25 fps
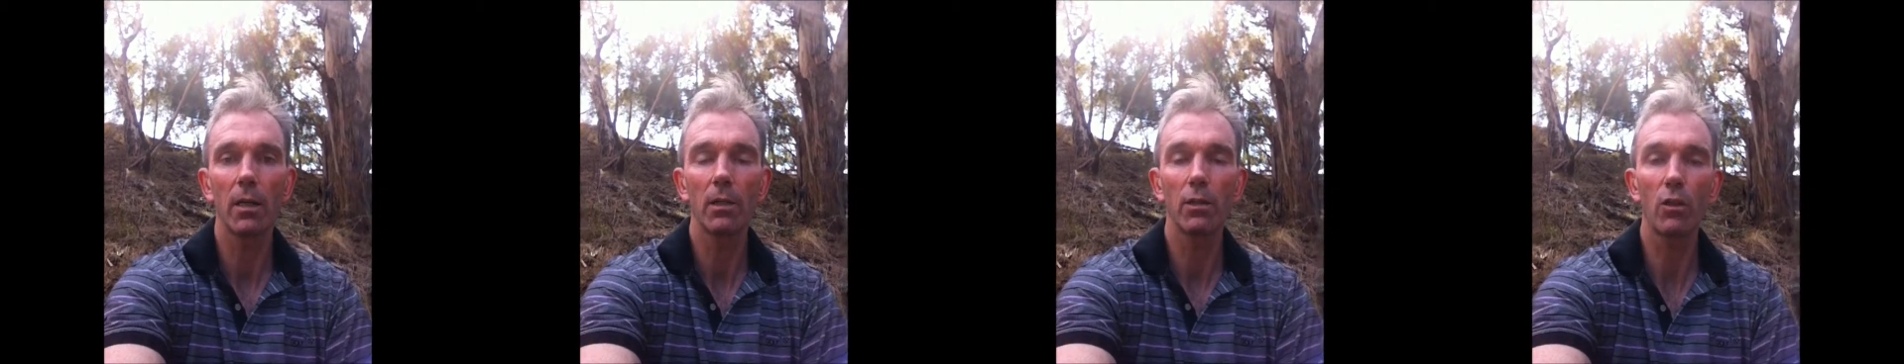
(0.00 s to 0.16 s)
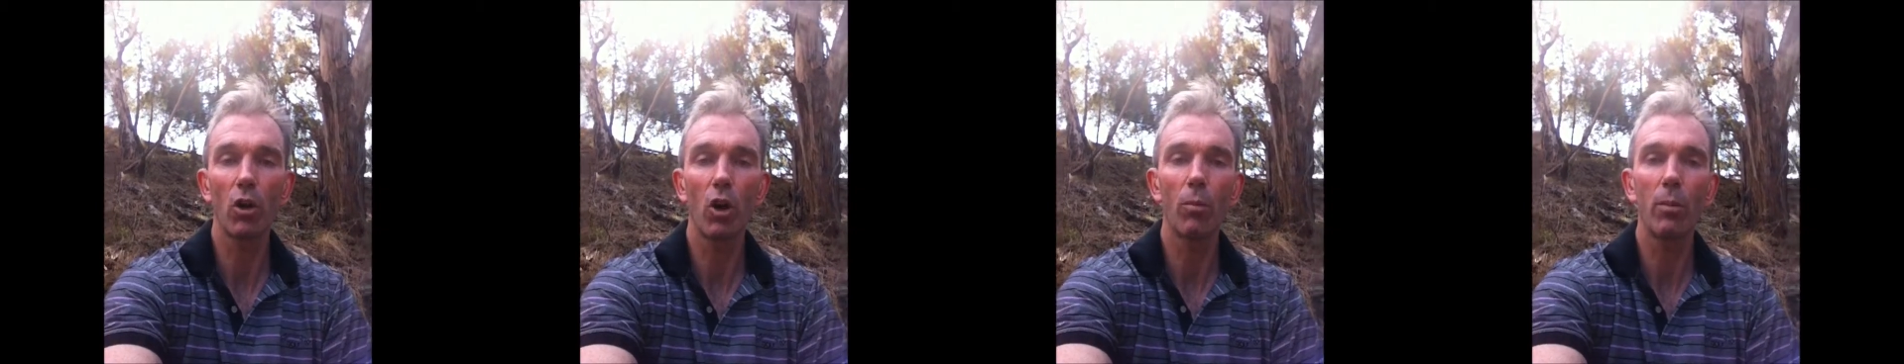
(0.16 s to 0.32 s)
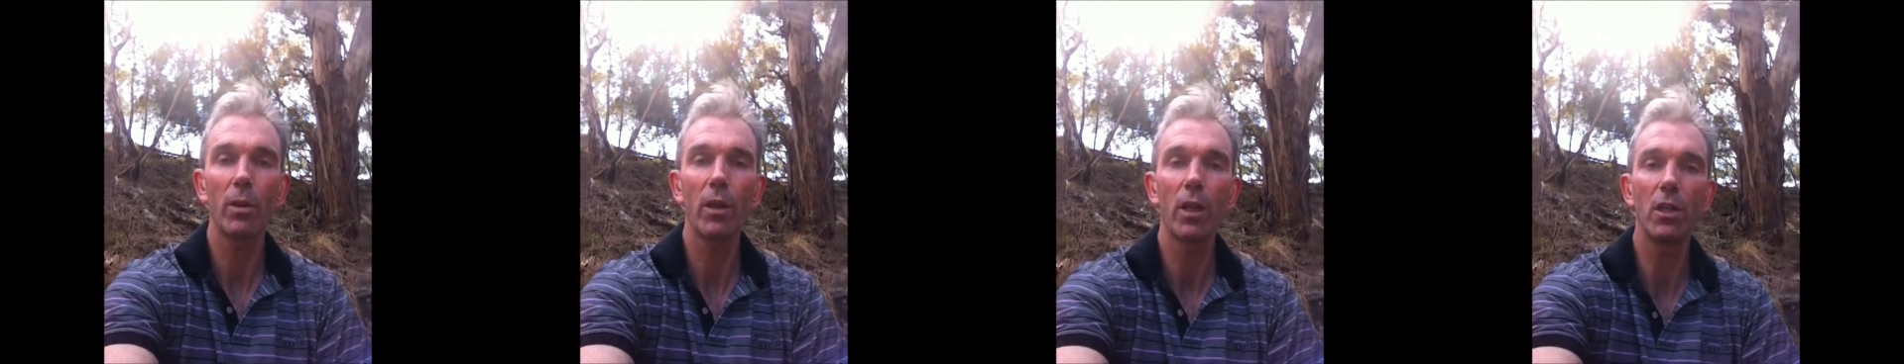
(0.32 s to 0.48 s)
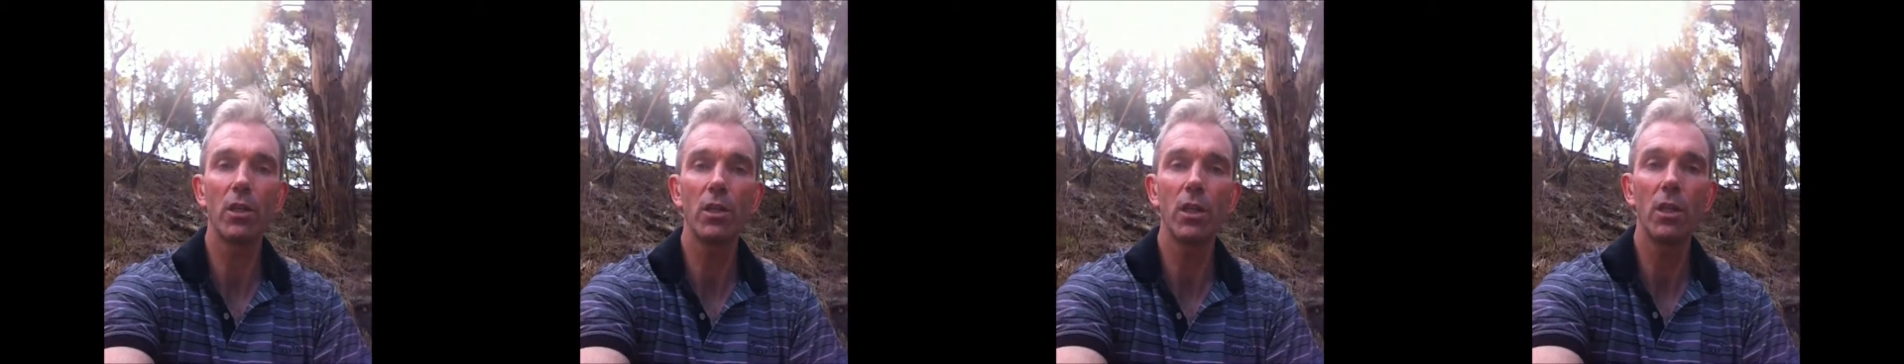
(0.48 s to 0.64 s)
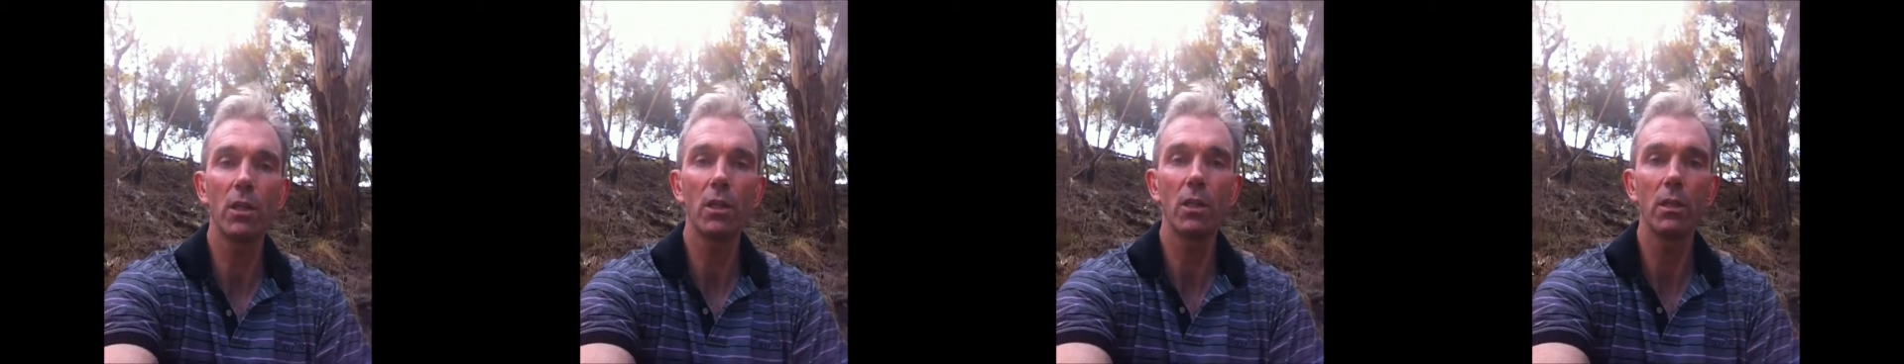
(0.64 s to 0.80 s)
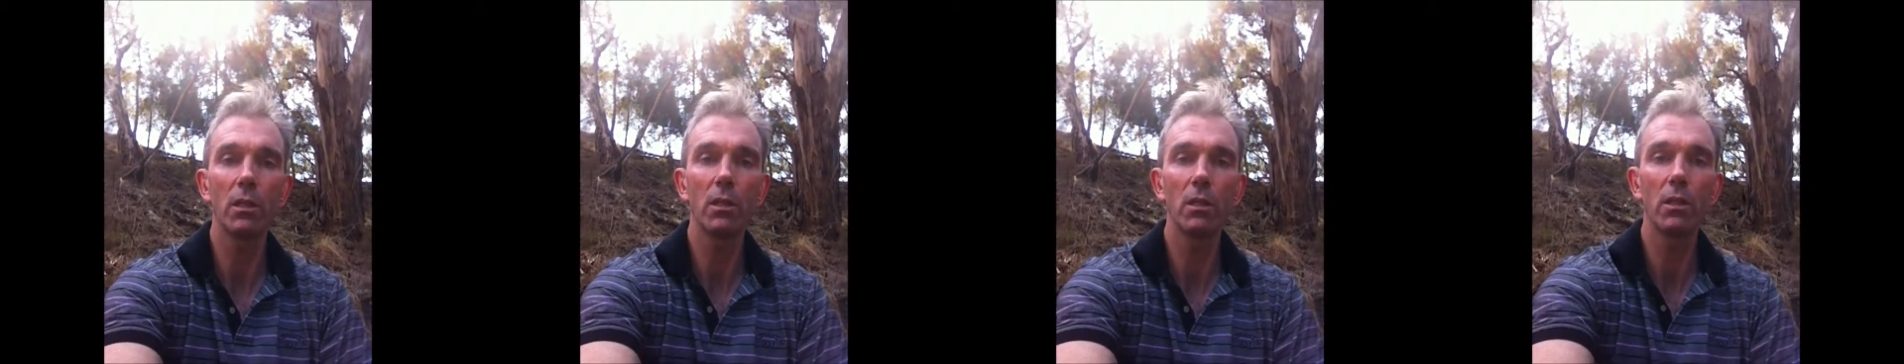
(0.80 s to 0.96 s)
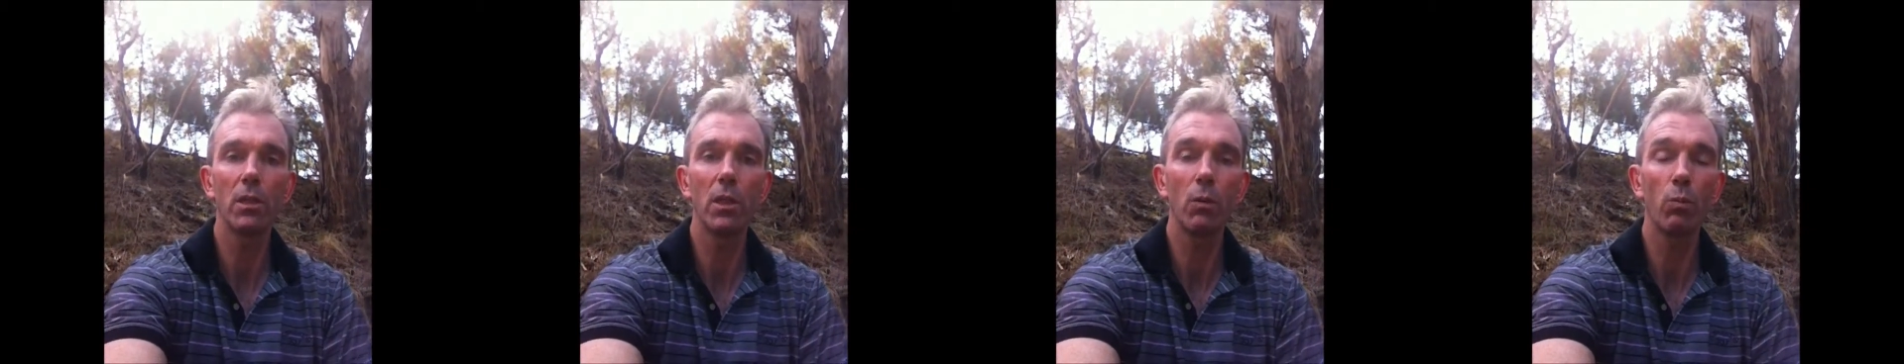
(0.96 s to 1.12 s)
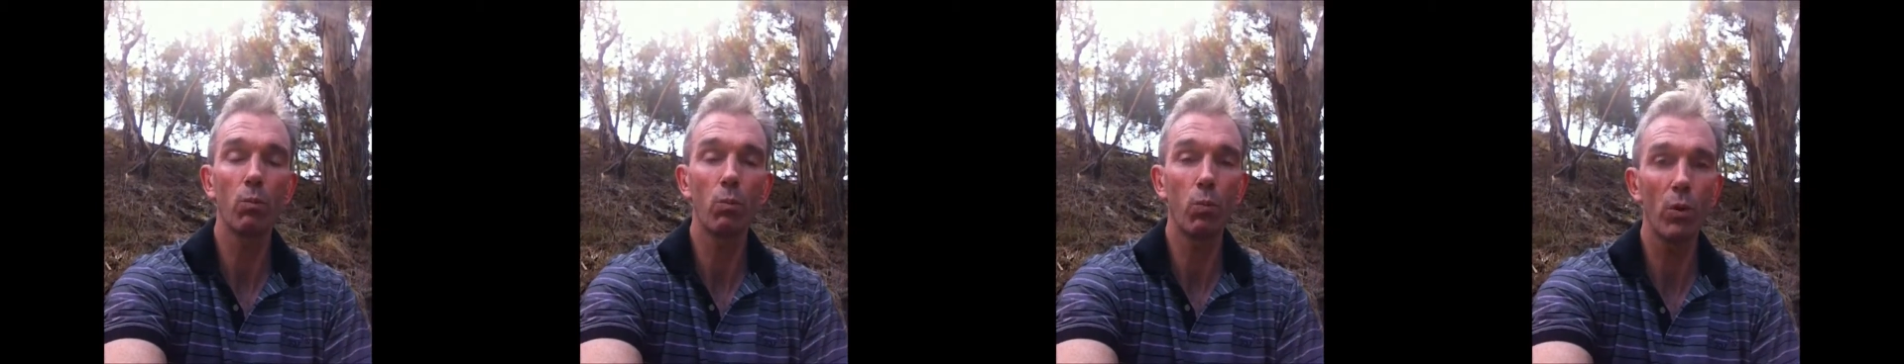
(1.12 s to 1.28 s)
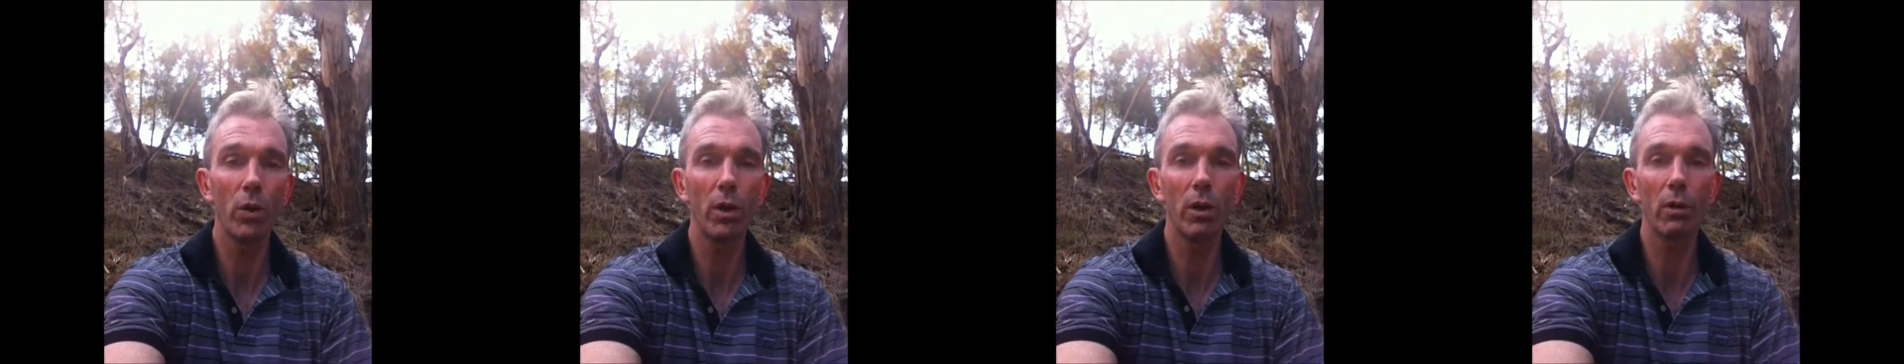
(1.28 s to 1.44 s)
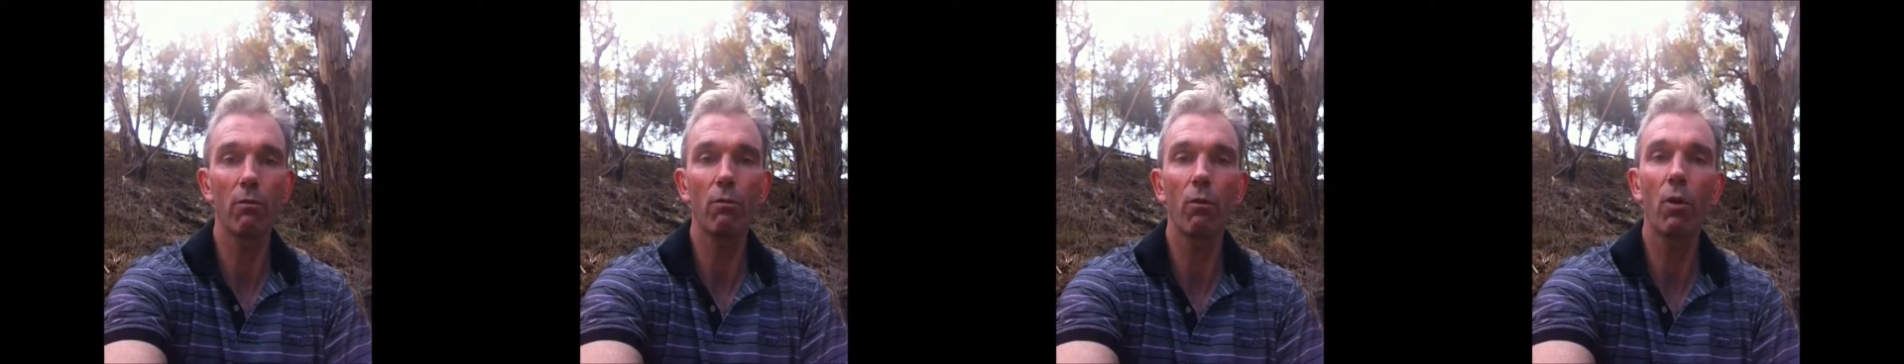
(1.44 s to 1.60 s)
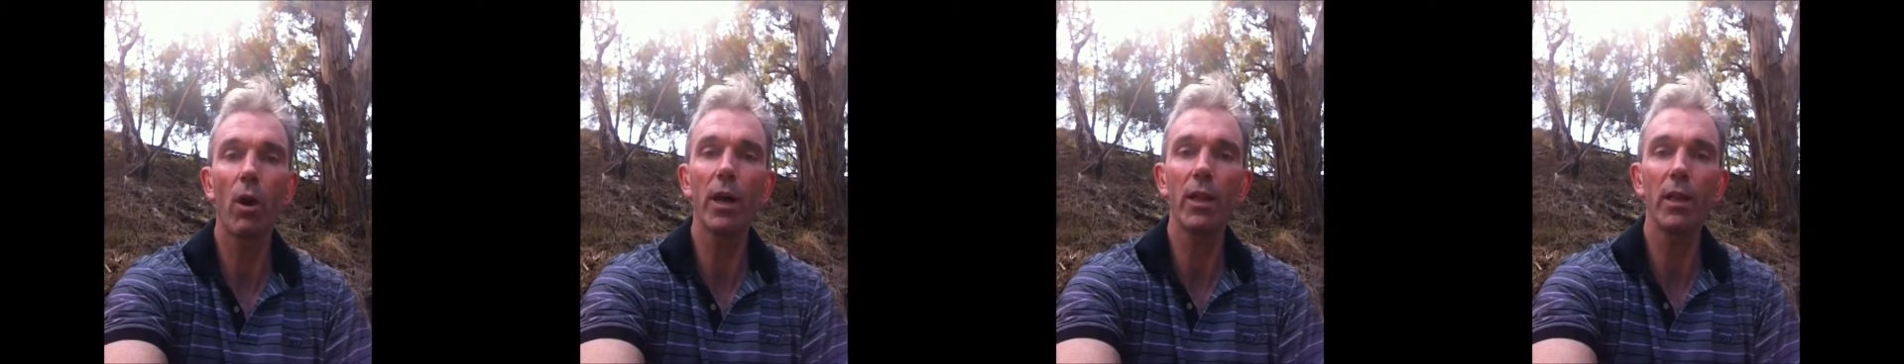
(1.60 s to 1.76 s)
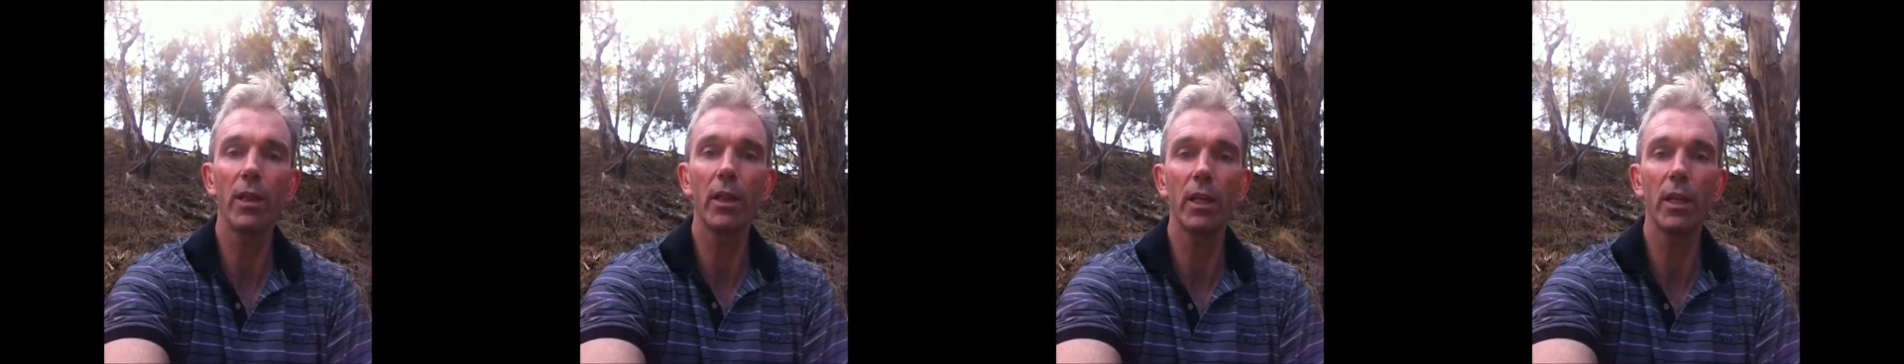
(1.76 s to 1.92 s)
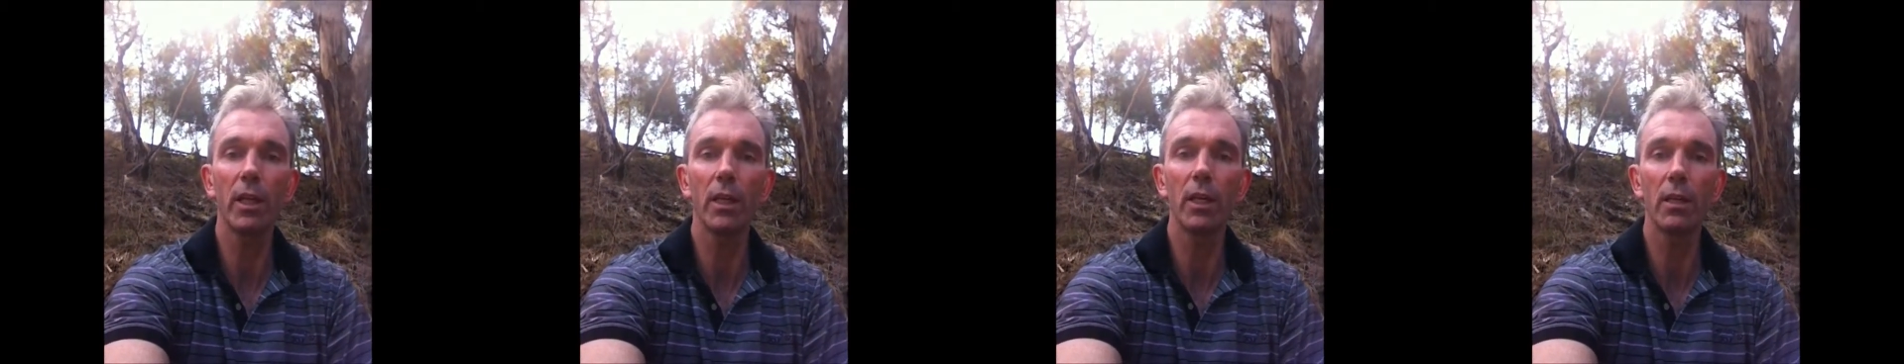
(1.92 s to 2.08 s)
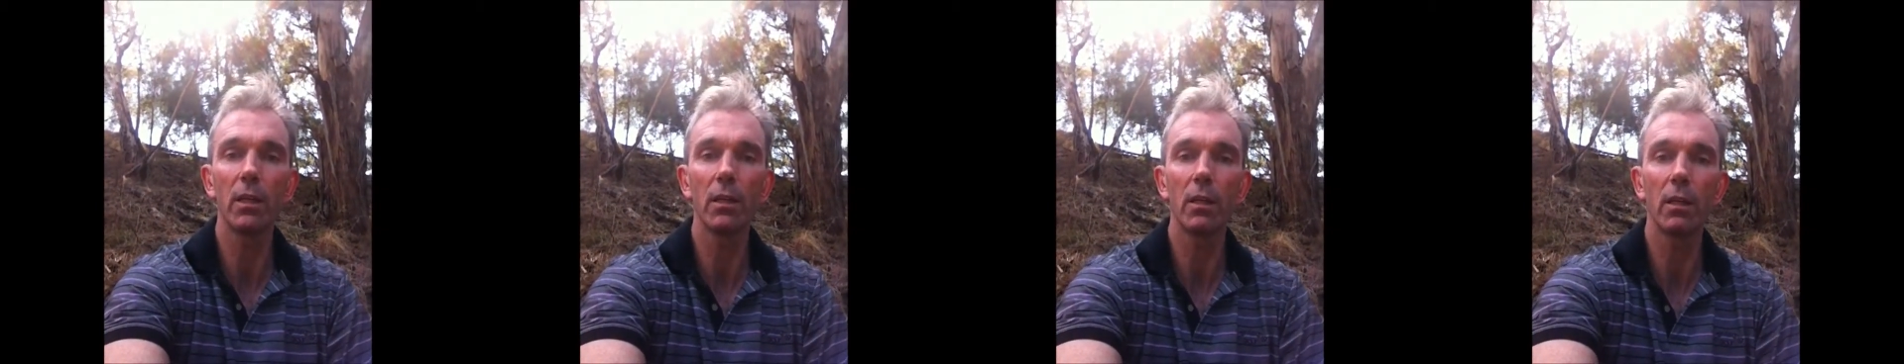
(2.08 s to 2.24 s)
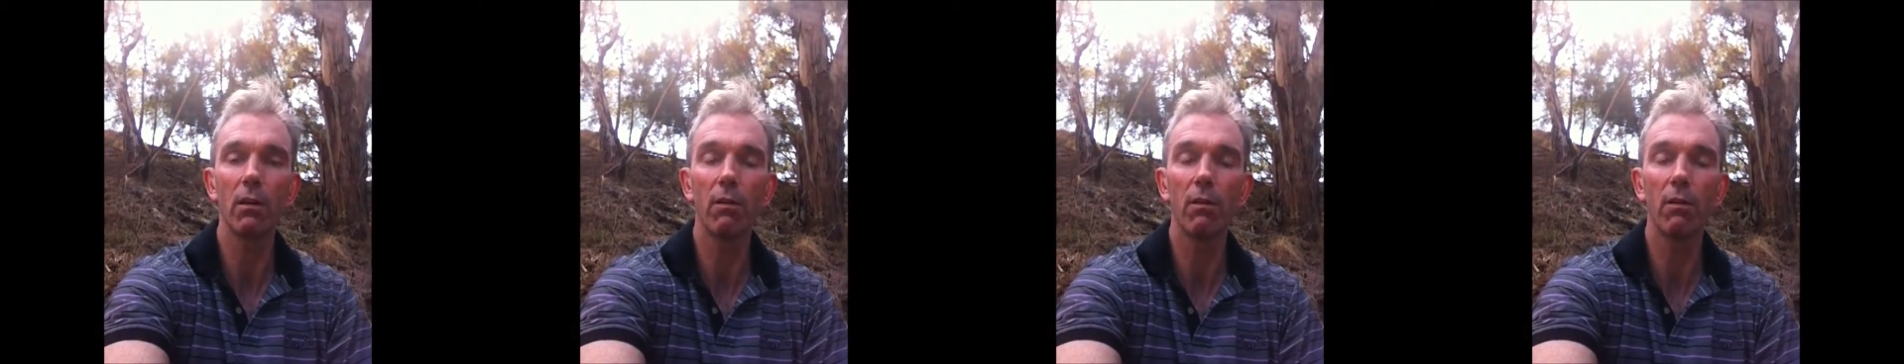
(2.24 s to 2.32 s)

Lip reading: told me that she wouldn't write the